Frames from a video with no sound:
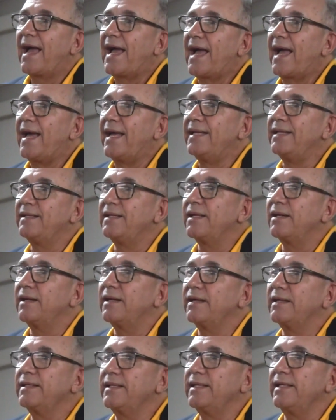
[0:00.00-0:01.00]
and
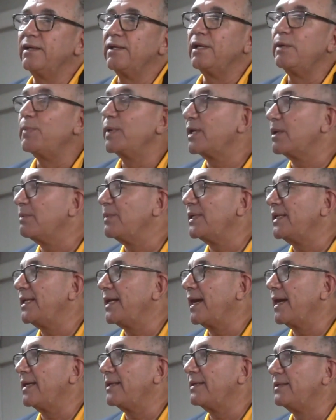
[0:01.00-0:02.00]
the Olympic
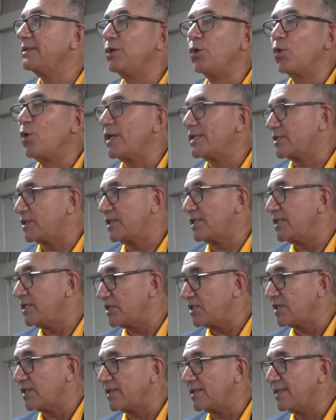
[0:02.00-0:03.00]
Committee had no
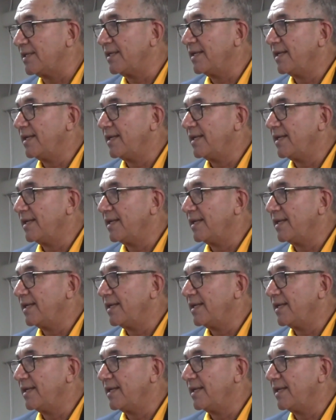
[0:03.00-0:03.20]
hesitation